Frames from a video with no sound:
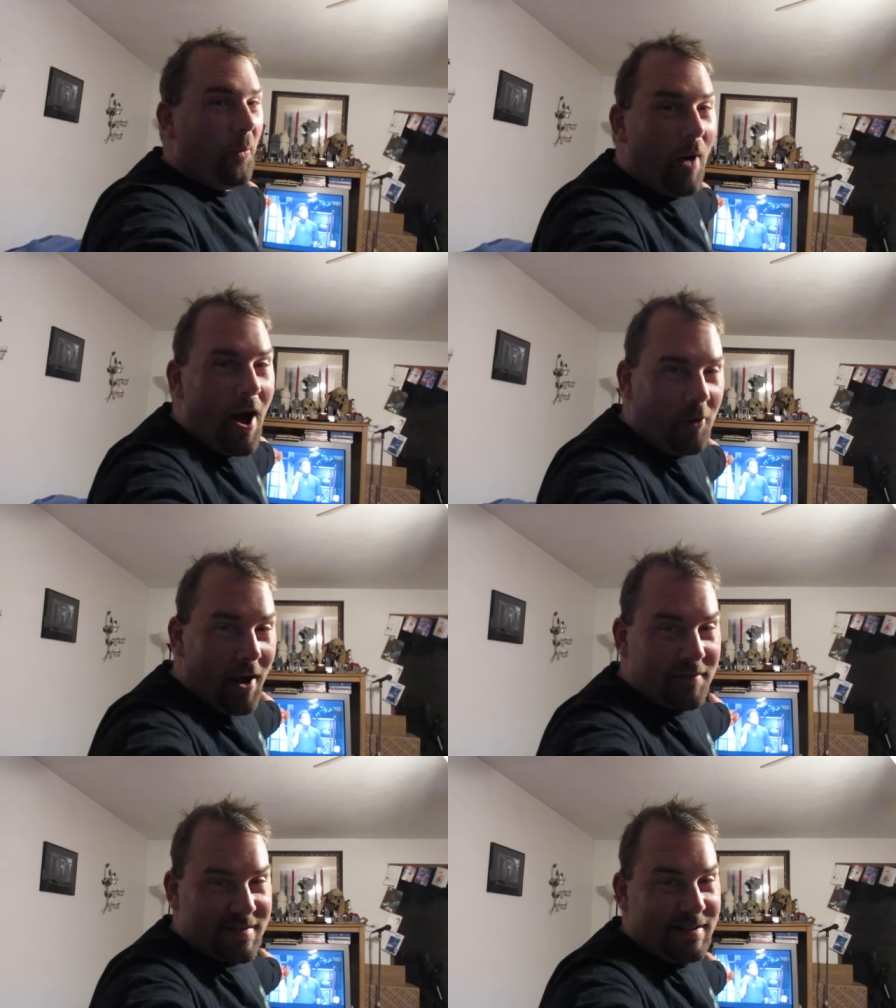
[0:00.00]
Wow, I
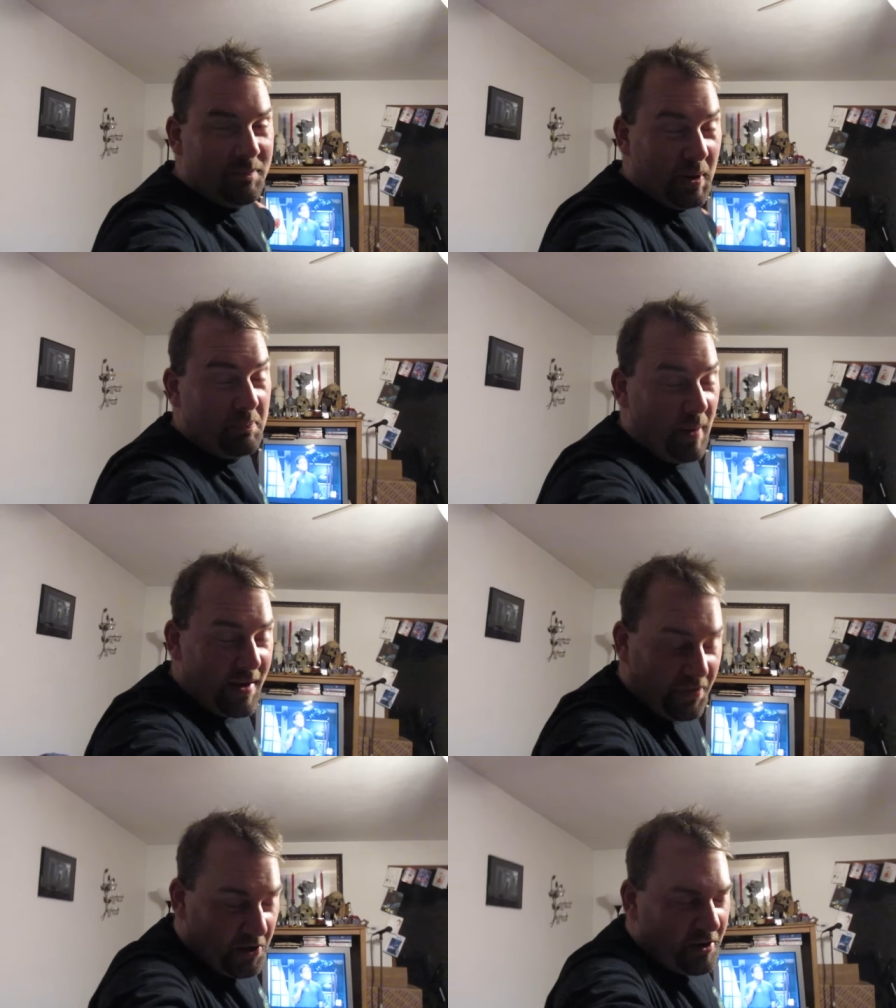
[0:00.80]
haven't seen Big
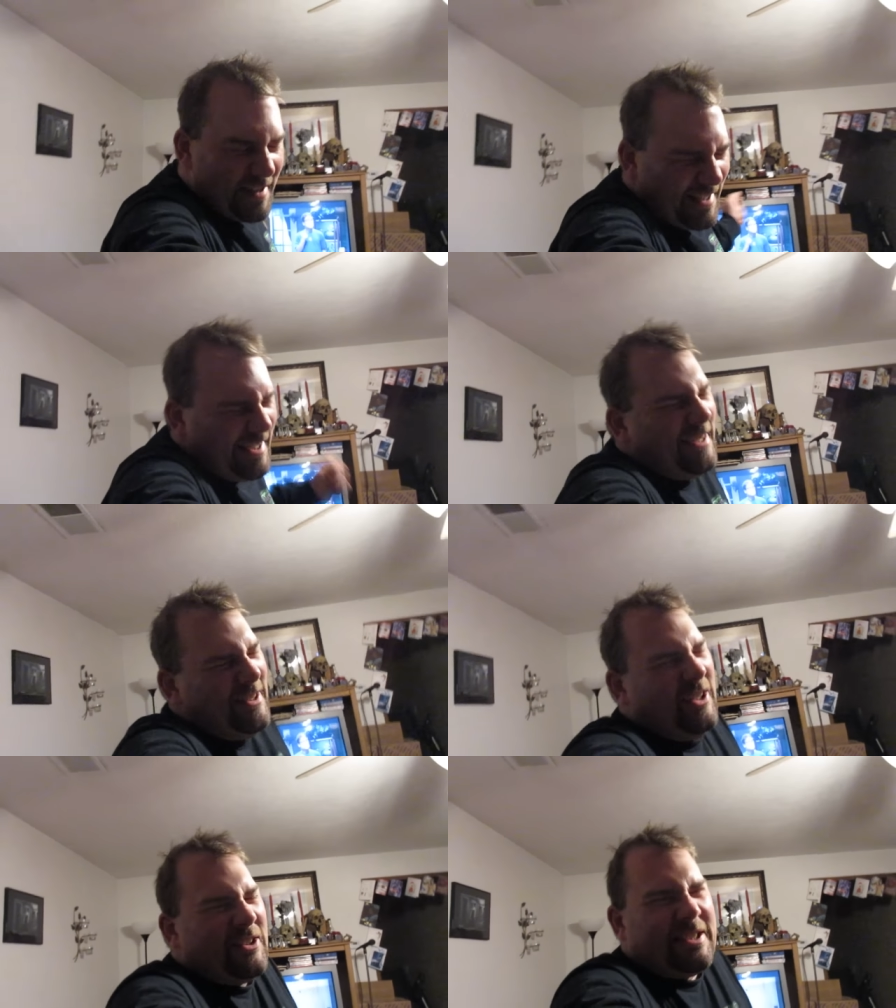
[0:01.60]
Bang Theory in a
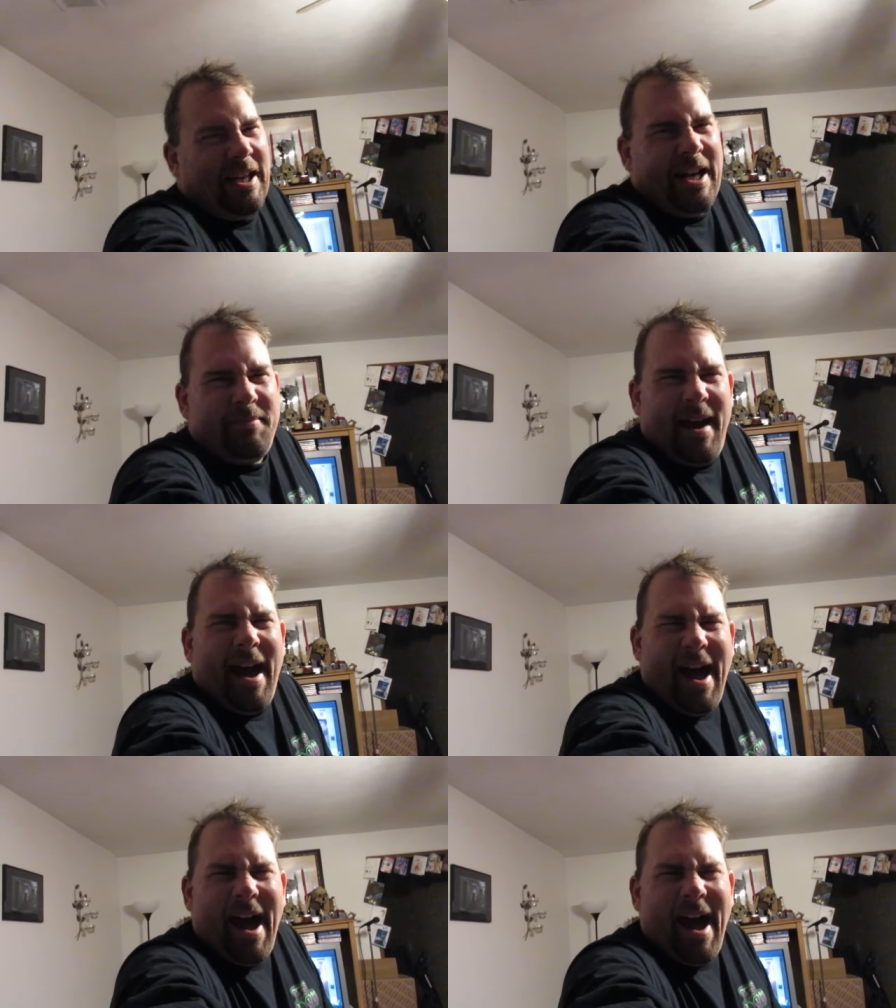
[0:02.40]
long time.